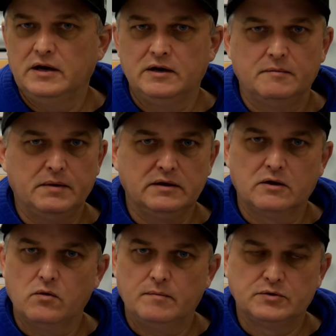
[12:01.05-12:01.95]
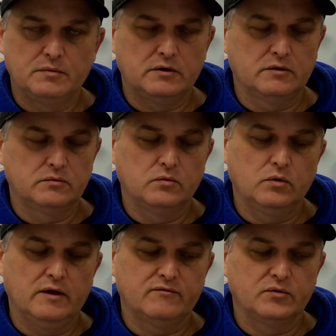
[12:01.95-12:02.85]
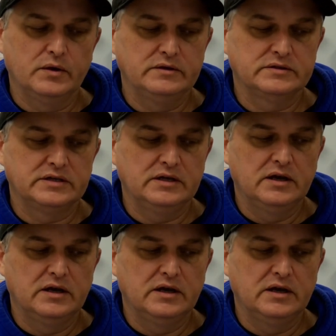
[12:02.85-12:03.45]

It might go up tomorrow. We'll have to wait and see.